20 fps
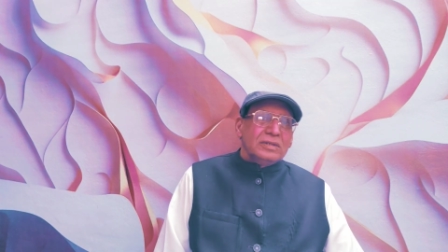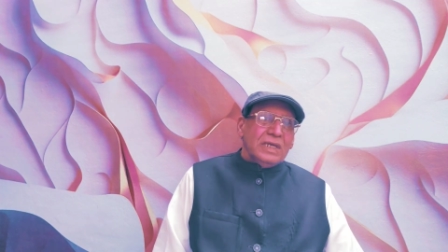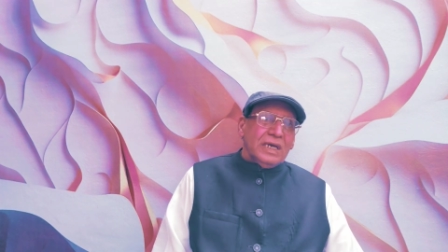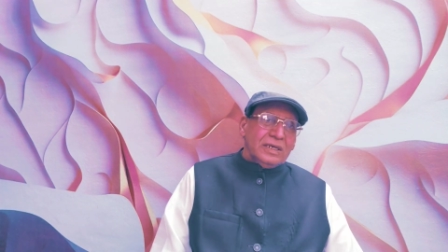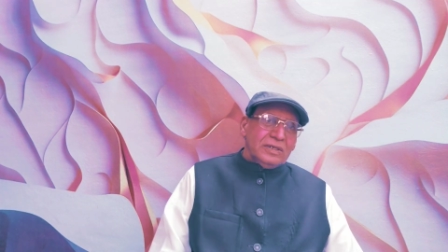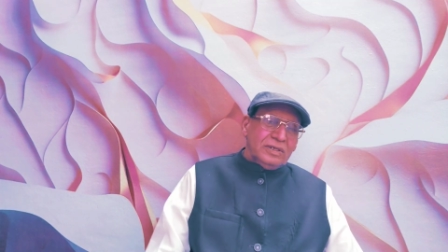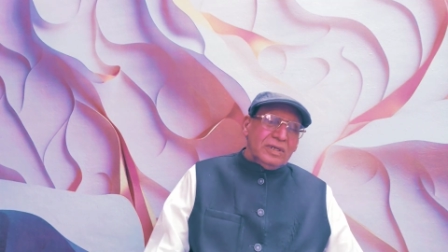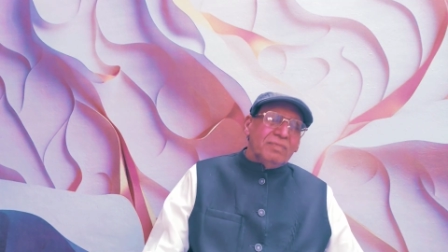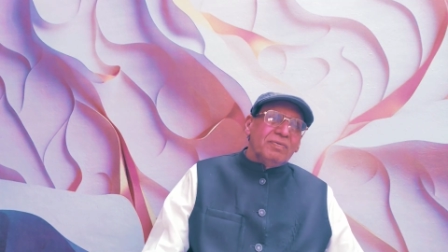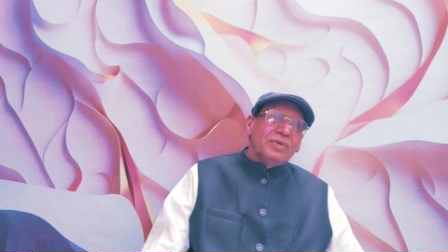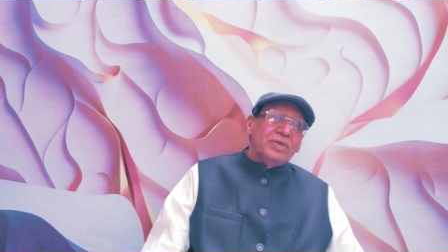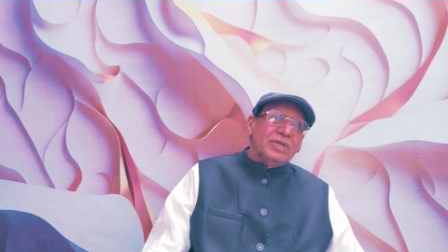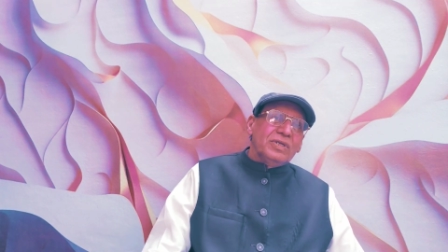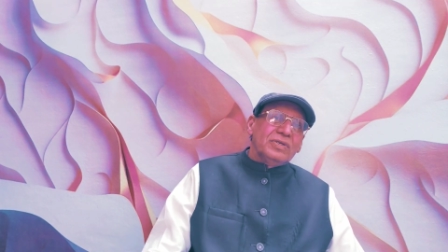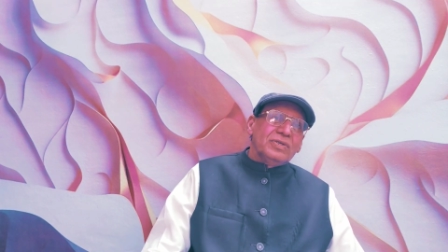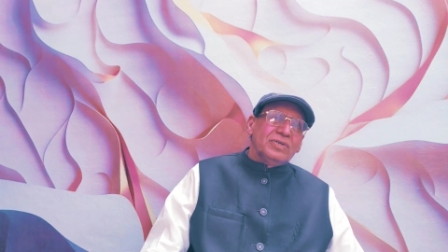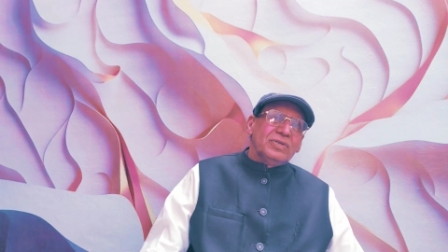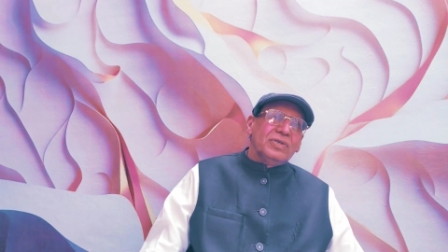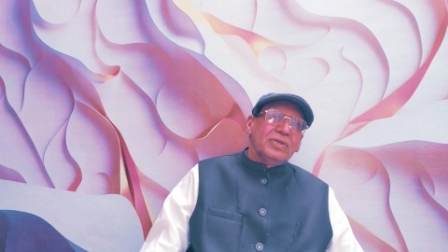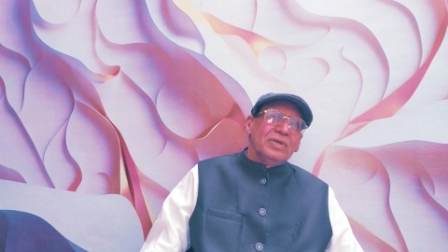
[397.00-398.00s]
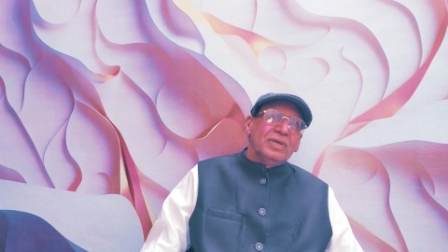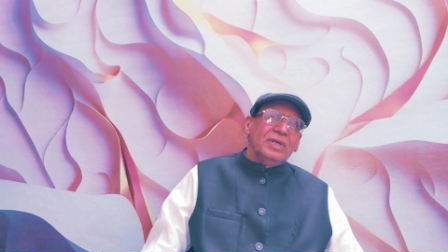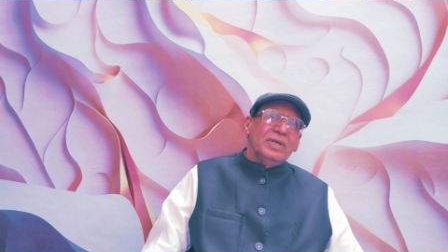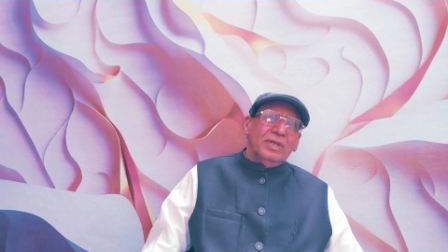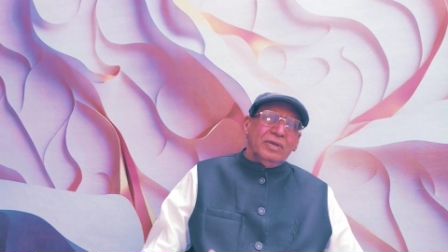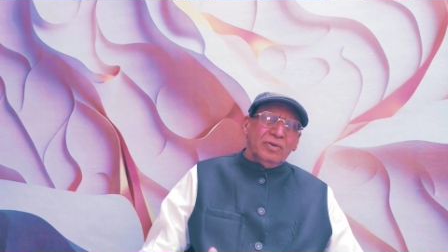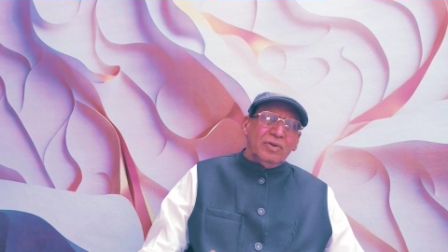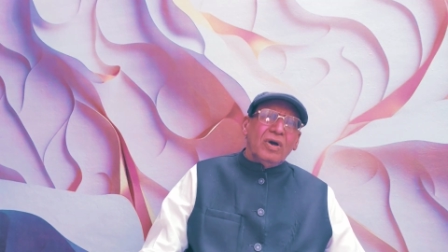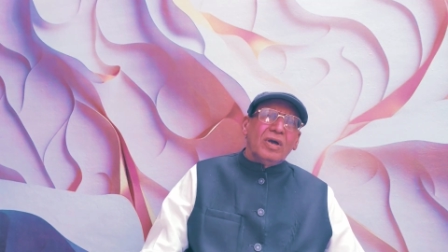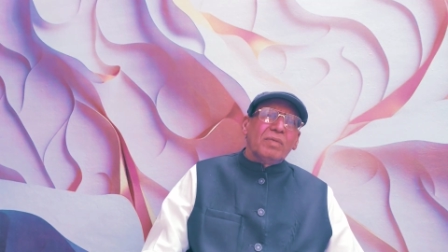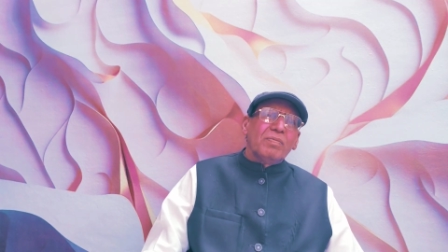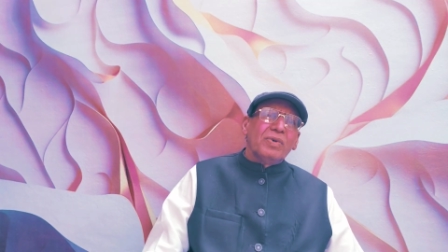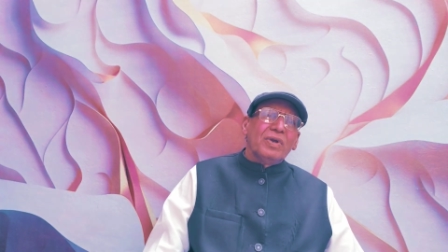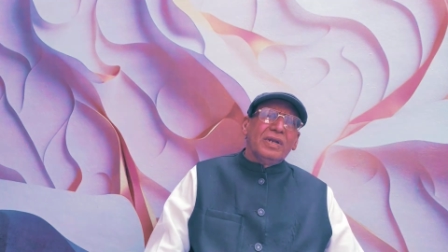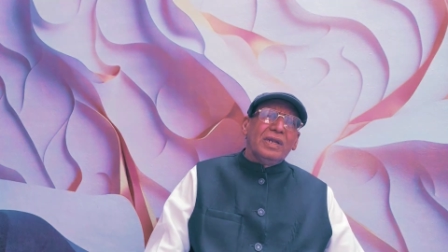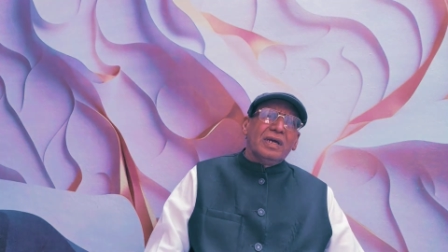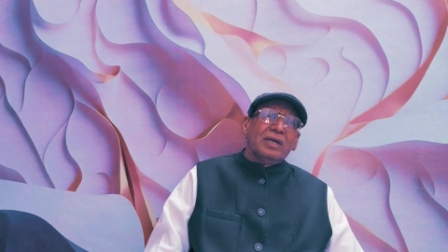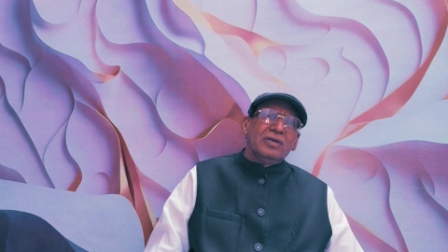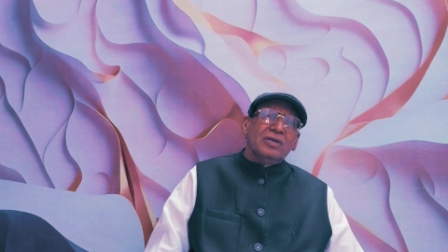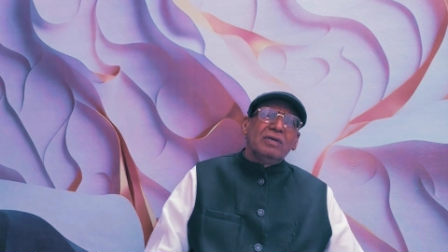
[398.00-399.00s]
activities,
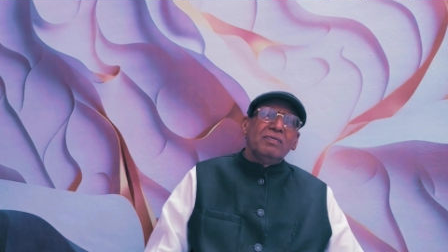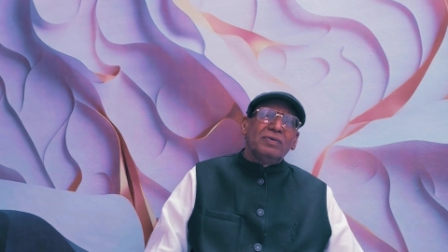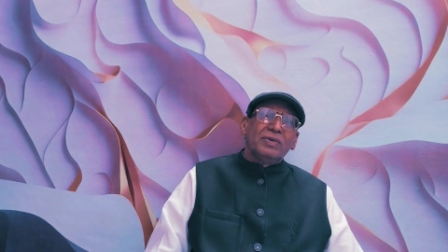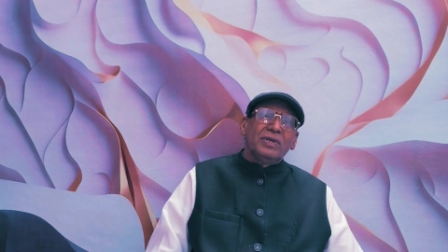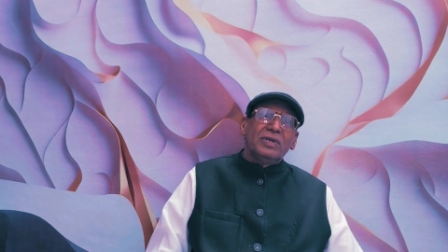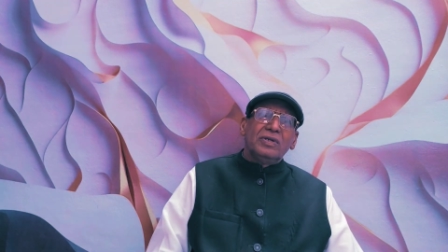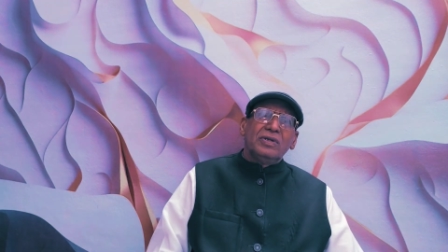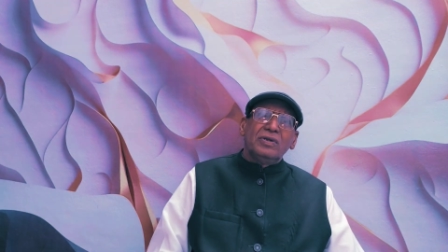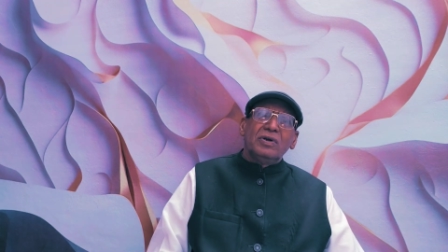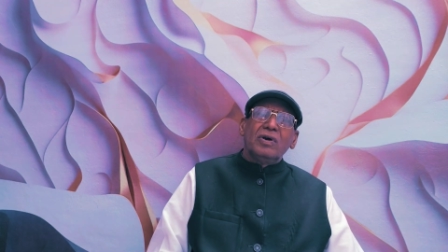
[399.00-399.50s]
normal activities,